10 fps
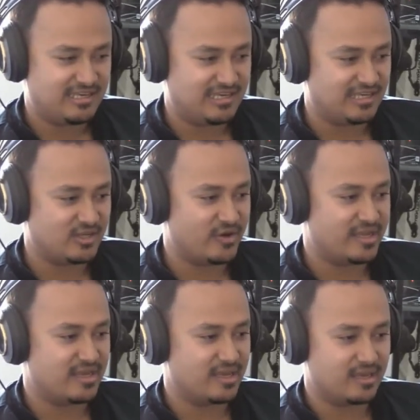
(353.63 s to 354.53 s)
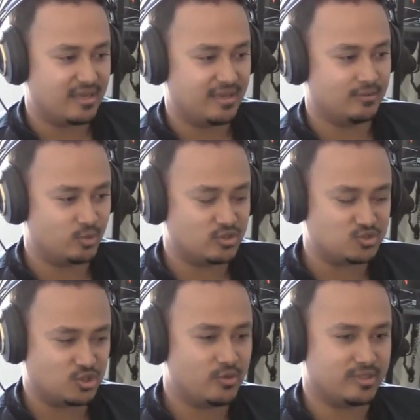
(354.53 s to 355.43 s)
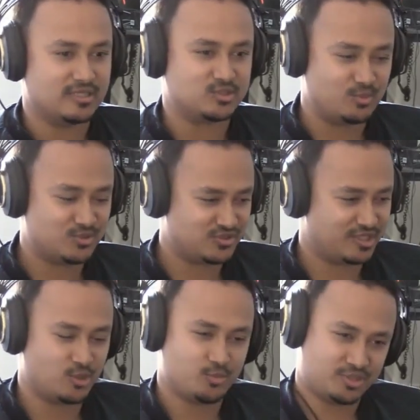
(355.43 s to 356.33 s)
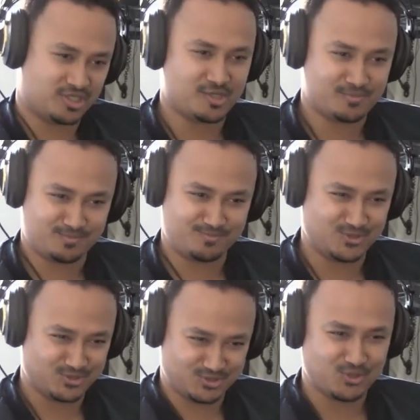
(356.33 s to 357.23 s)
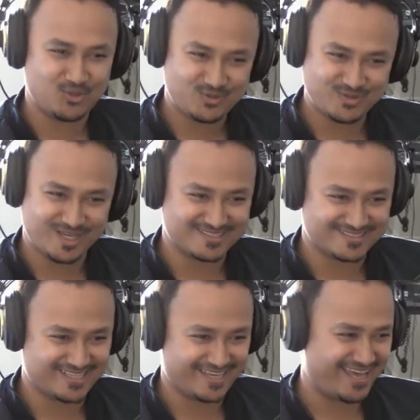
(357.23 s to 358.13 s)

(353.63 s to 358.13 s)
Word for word: You know, and, and when you show it, it's almost like opening up your soul and saying,